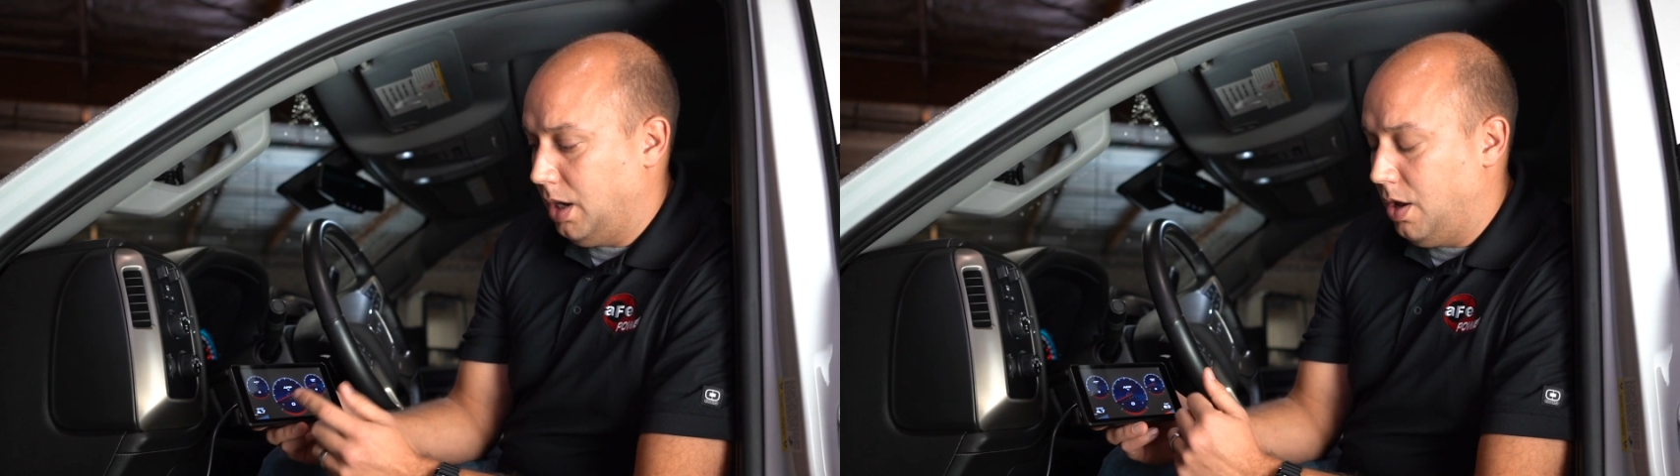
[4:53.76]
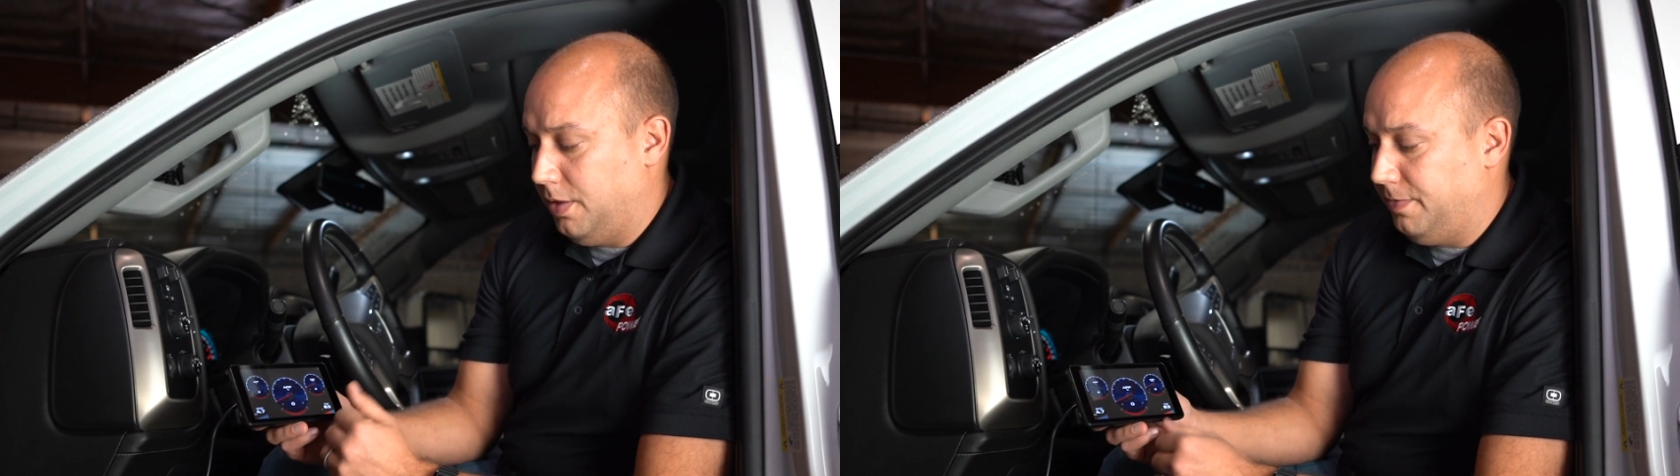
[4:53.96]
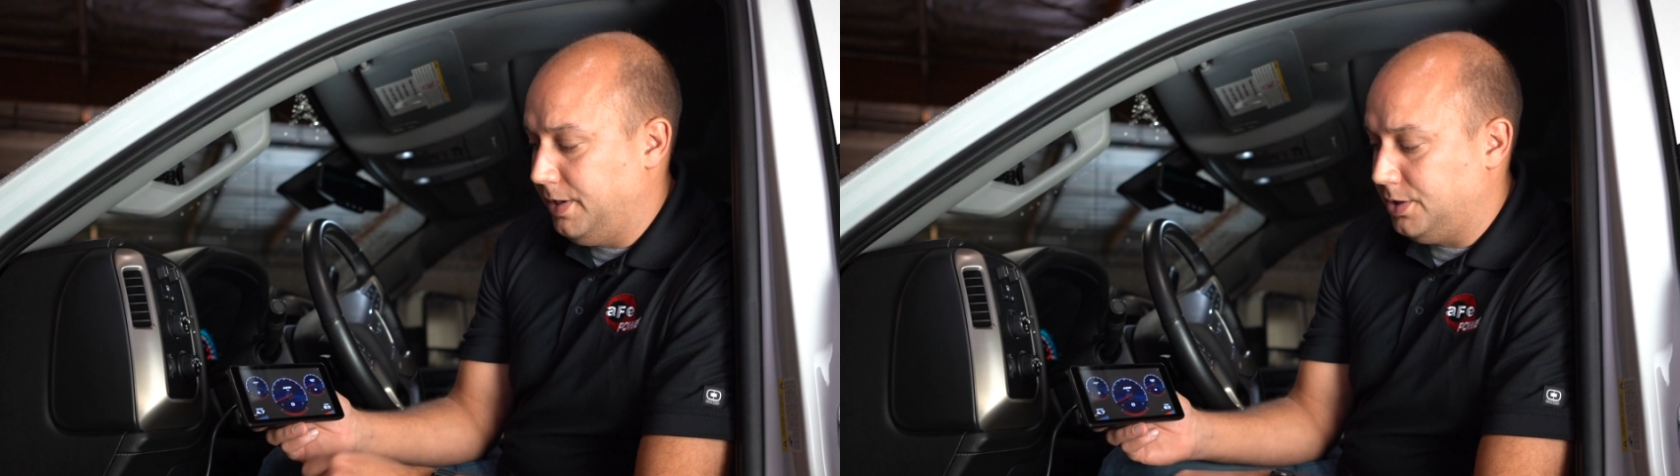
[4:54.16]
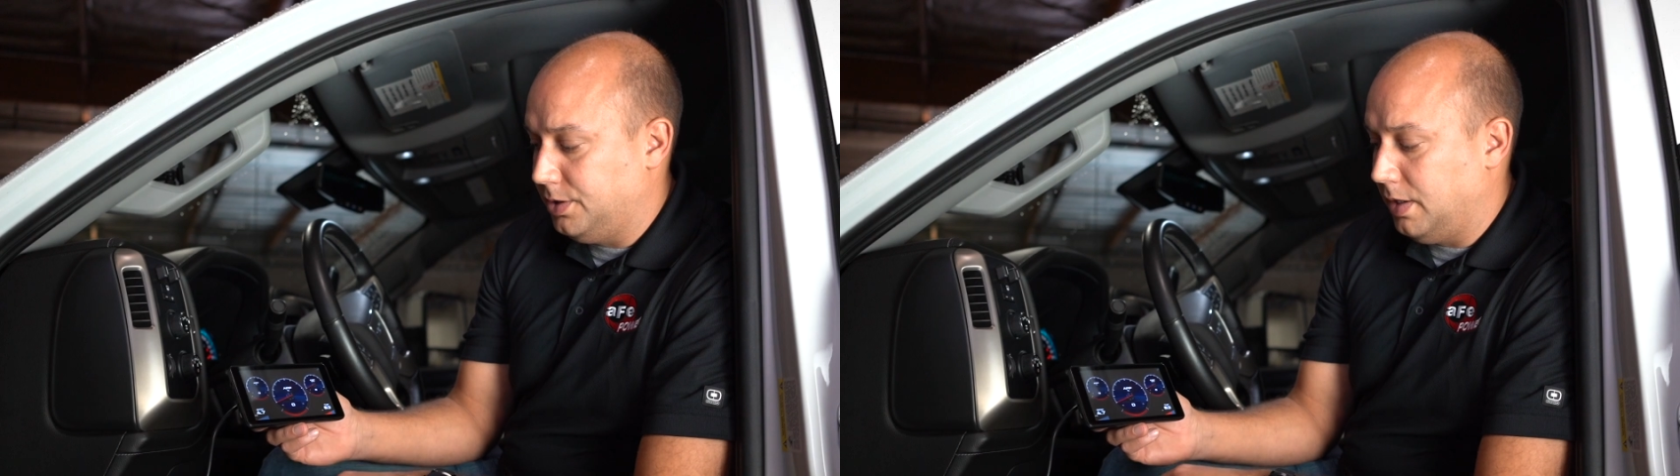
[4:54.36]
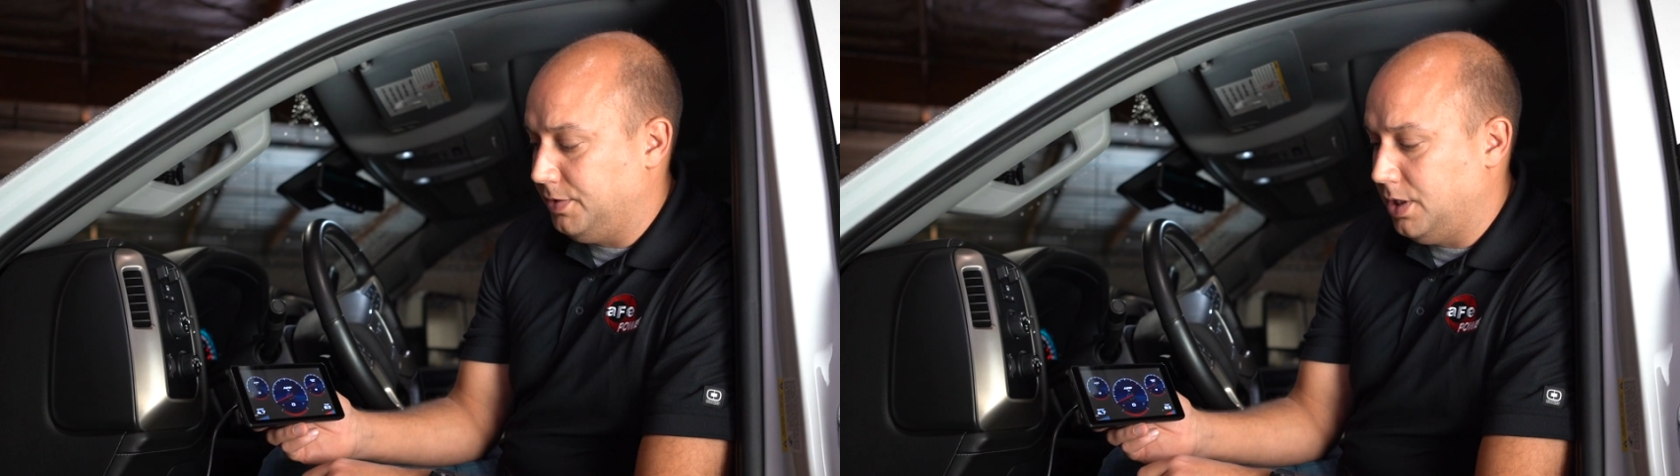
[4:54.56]
all the
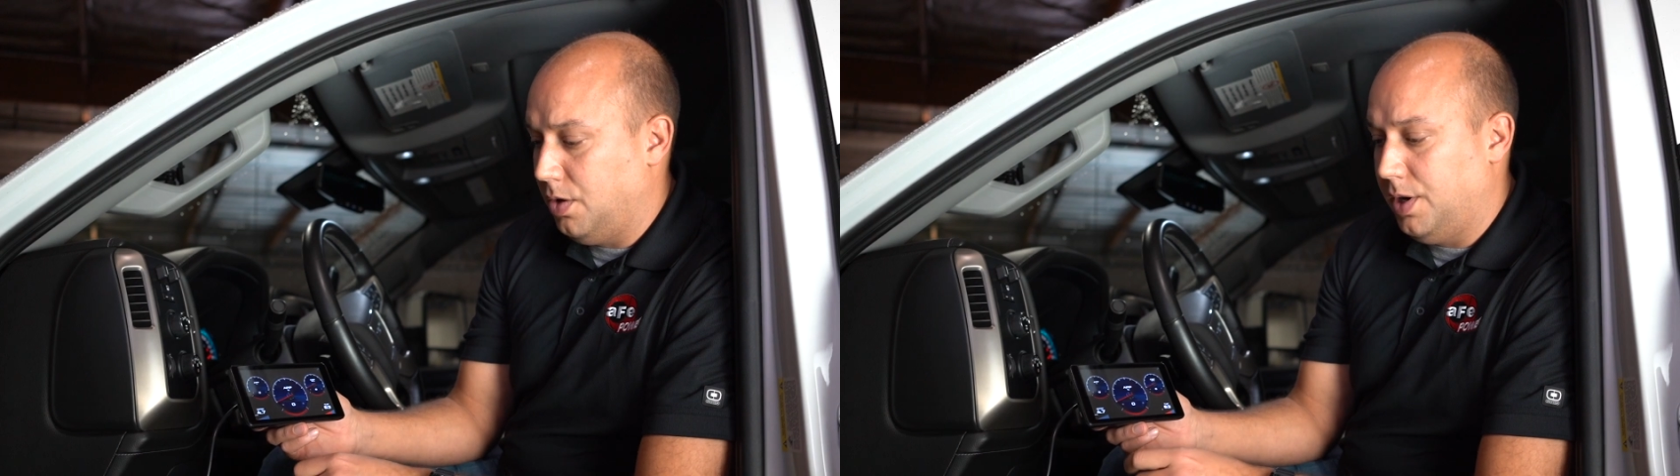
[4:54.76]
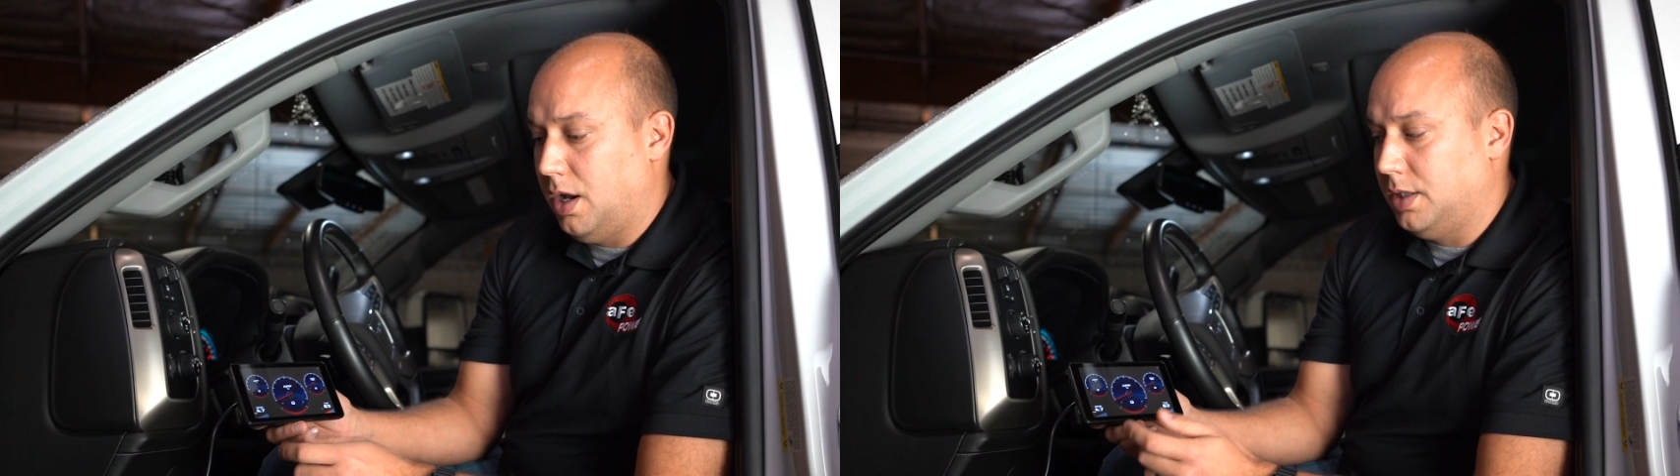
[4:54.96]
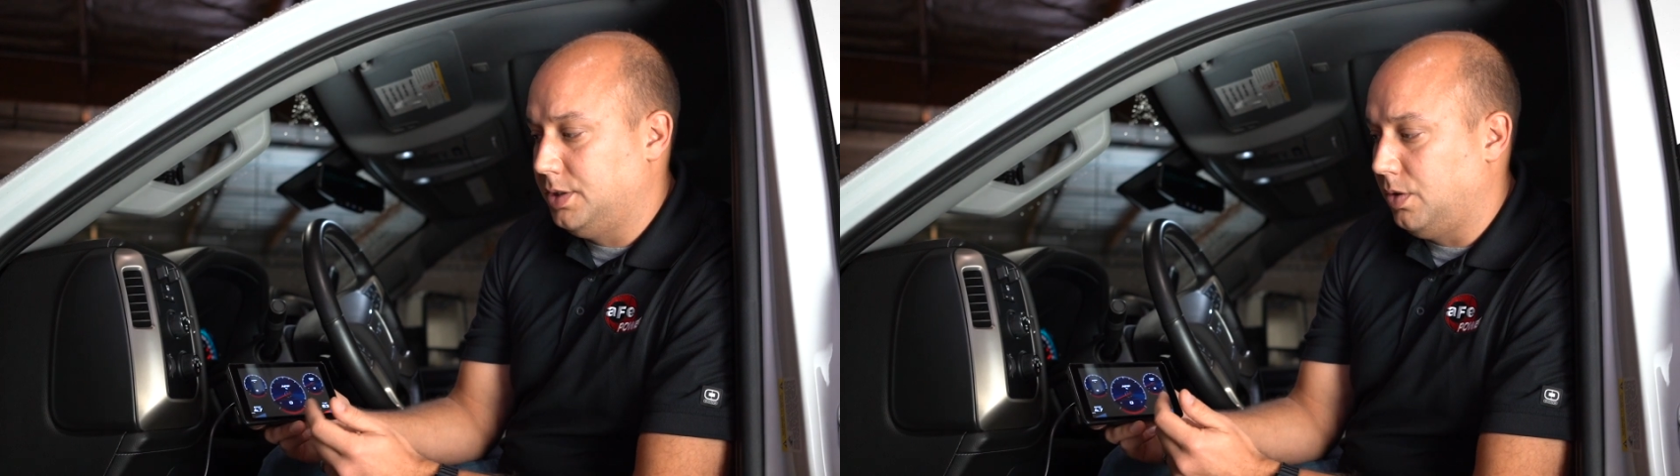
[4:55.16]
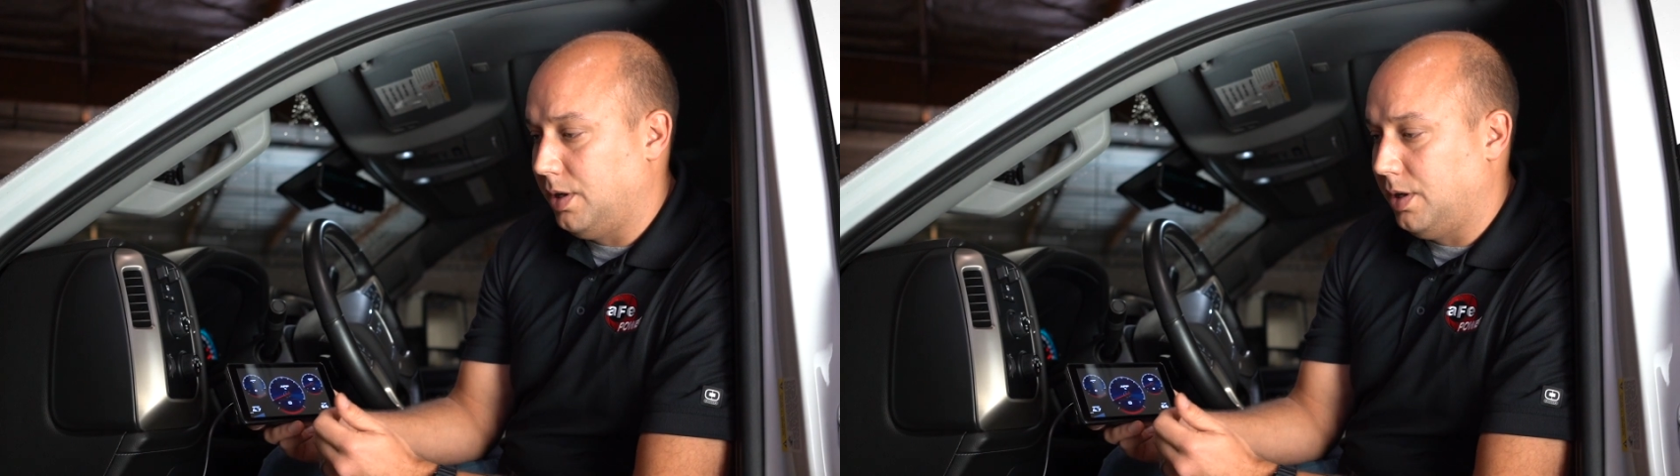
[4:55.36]
features I've shown, it also